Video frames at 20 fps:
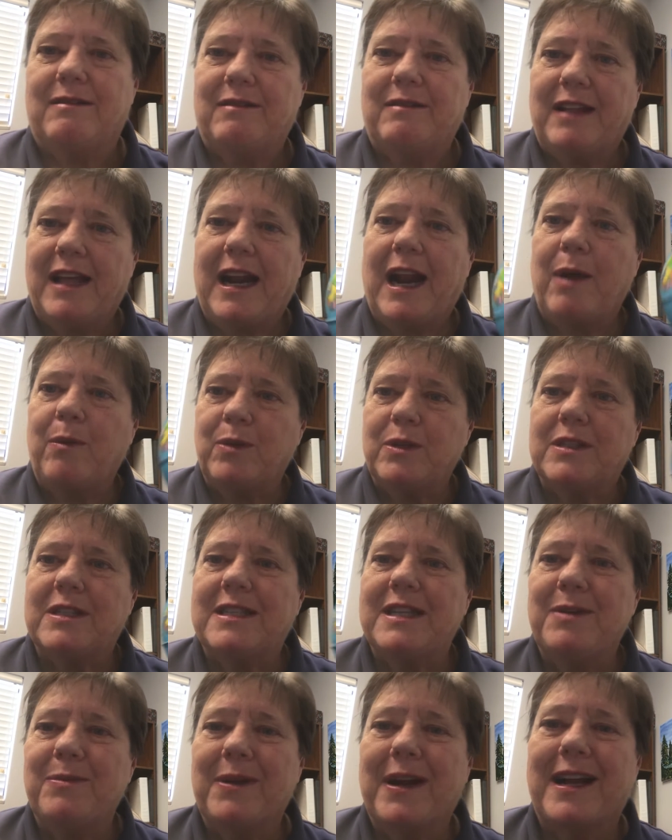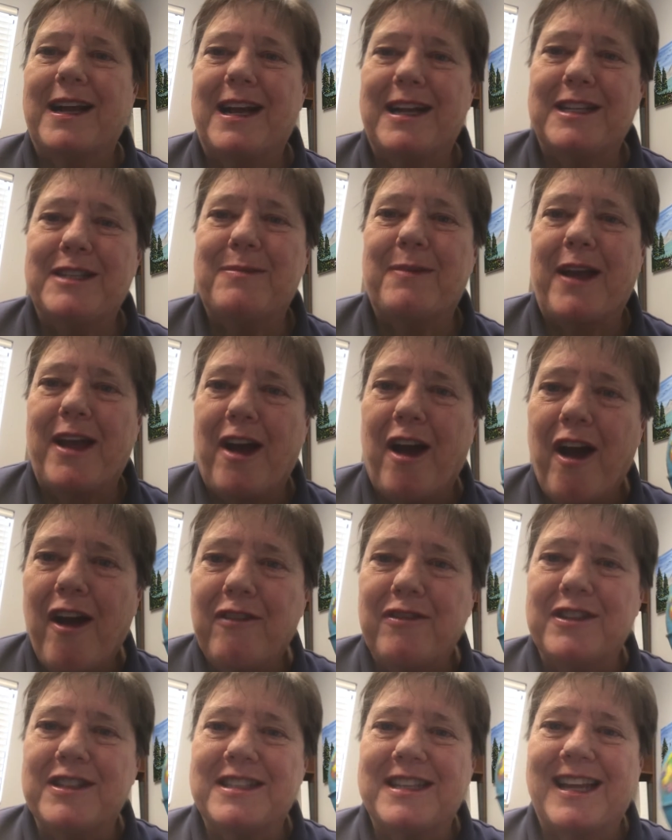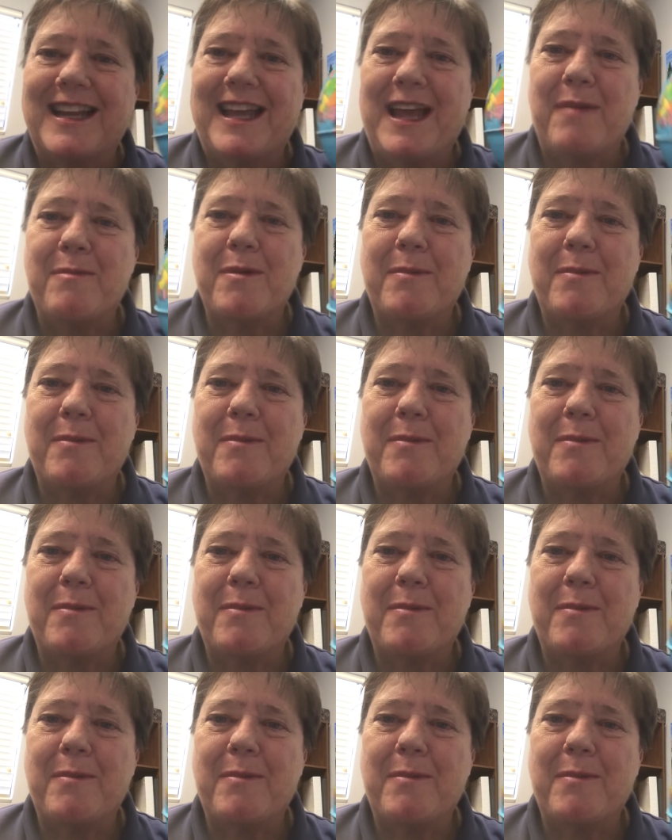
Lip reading: that I would see when I got to my office that gave